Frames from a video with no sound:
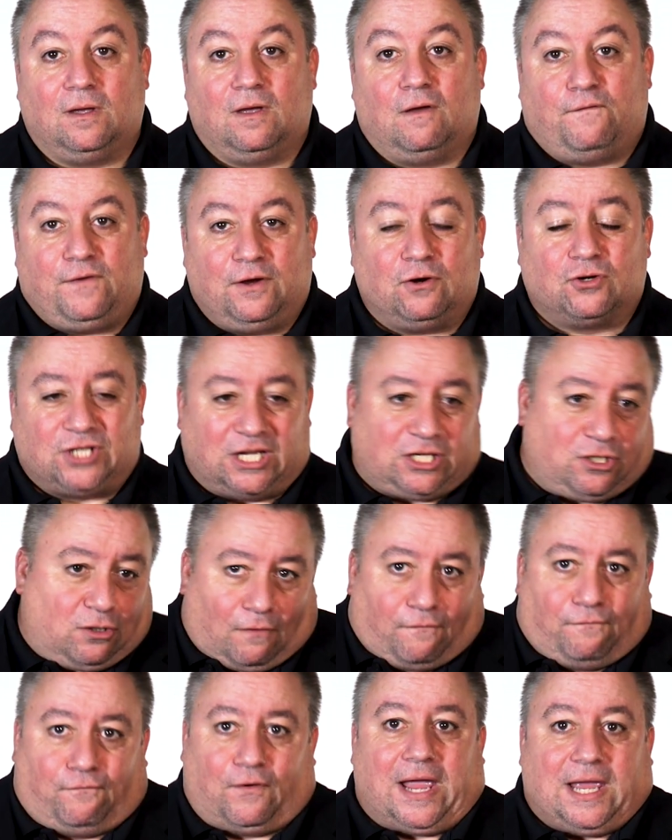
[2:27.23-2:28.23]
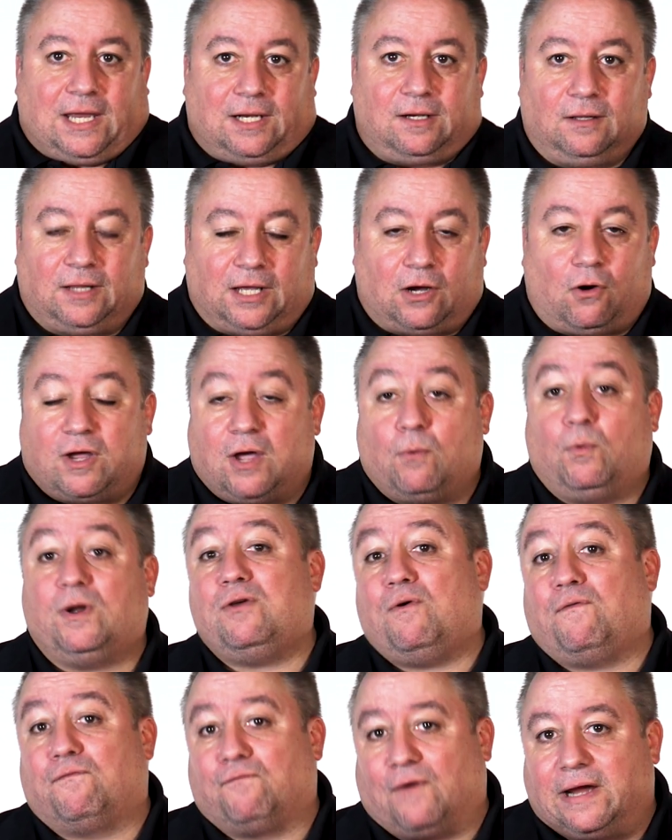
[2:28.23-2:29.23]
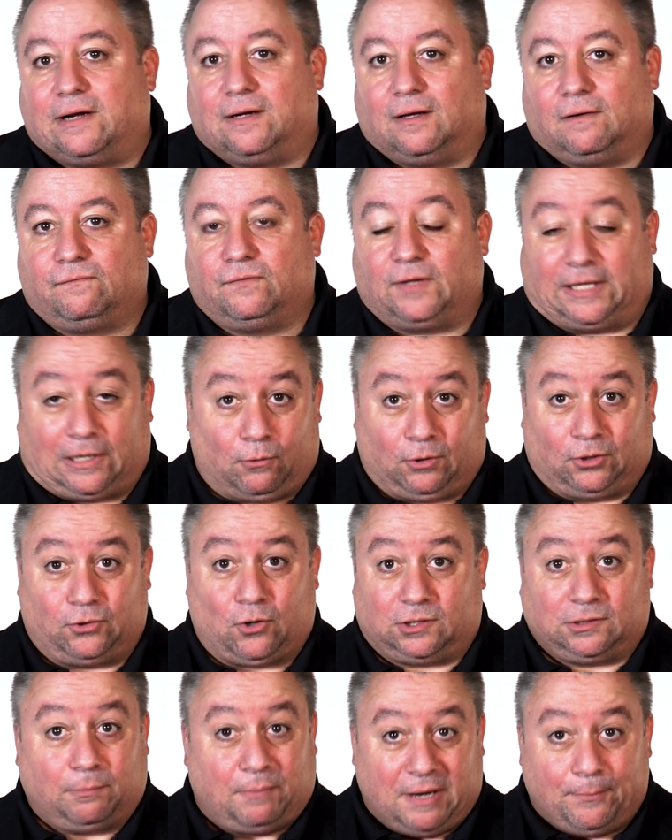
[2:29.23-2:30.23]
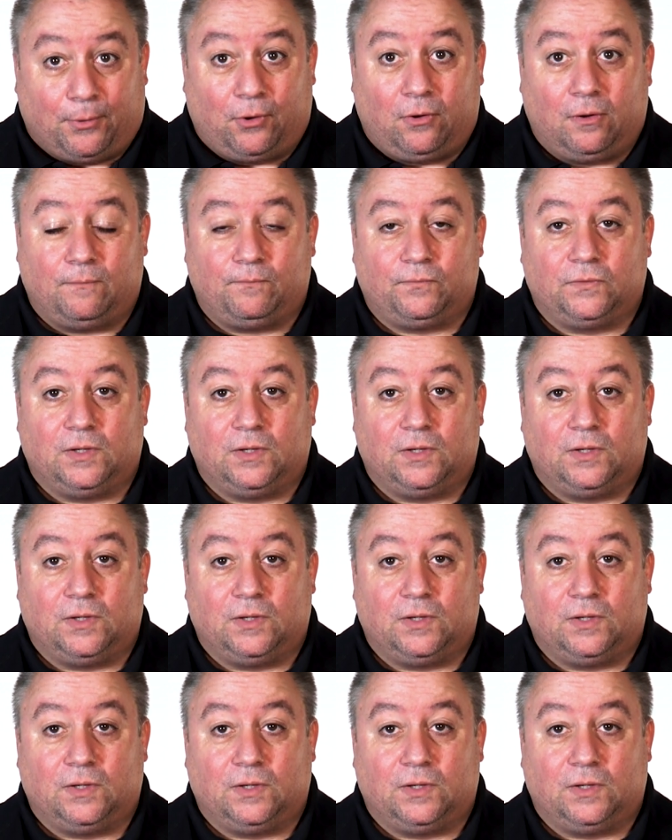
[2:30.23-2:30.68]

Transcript: Fear is like you're afraid. Like, okay, what are you afraid of? Like, I want to talk to people?